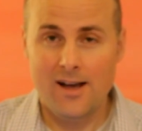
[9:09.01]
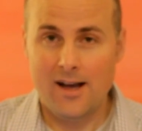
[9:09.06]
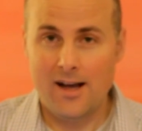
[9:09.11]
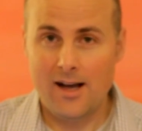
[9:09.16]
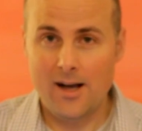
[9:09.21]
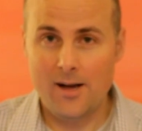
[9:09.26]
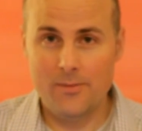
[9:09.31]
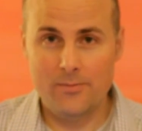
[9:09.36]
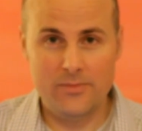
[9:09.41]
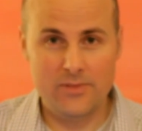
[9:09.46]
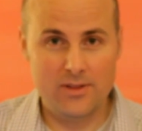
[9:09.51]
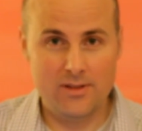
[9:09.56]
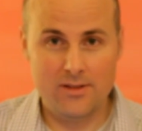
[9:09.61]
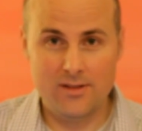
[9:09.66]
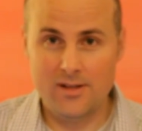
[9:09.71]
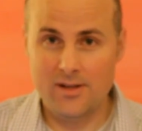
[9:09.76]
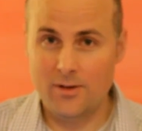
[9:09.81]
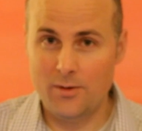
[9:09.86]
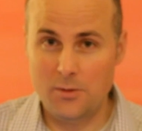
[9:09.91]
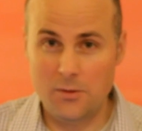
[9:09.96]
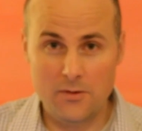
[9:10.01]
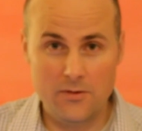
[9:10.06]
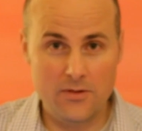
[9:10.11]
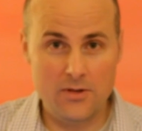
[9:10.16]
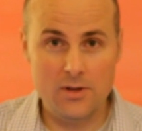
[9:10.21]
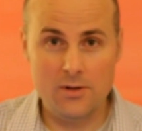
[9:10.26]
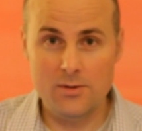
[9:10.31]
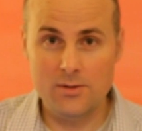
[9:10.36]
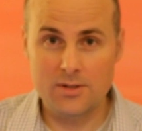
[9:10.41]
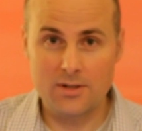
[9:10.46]
Their
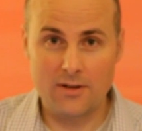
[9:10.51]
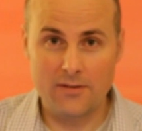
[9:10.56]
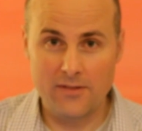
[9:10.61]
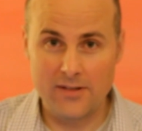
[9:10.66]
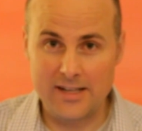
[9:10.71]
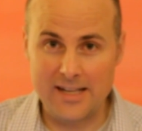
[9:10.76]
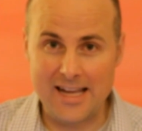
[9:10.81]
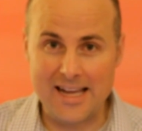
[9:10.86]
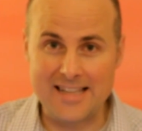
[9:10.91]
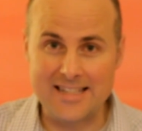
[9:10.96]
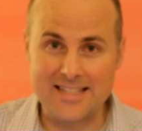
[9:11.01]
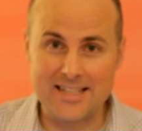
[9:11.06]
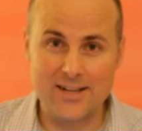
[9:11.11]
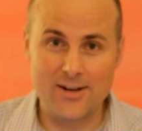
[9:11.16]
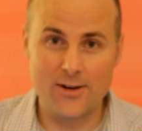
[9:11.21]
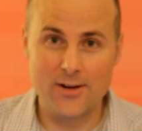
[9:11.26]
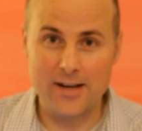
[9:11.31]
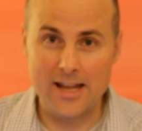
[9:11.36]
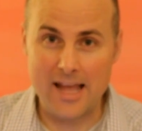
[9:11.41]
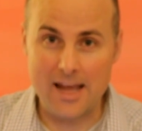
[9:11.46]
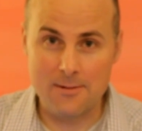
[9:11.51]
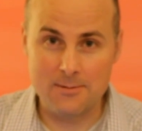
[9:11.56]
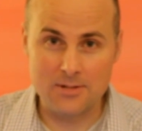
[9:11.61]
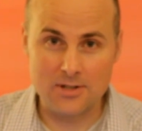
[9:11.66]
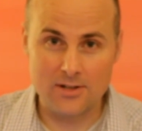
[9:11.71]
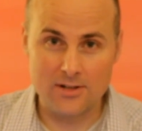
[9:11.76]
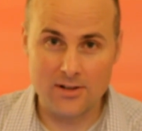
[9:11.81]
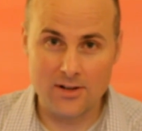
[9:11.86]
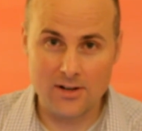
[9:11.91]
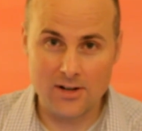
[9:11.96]
reviews are fantastic on
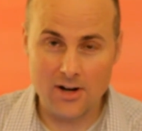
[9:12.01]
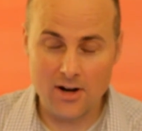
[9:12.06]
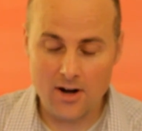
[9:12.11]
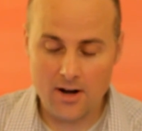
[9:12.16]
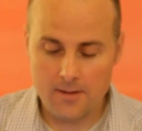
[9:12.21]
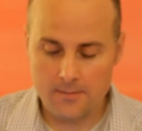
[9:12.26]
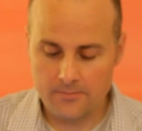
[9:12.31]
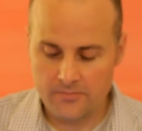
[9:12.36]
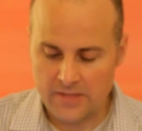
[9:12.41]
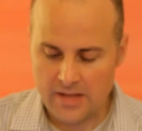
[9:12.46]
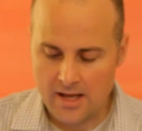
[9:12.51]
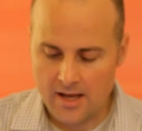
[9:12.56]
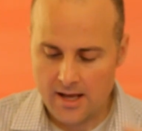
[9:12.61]
Amazon.com.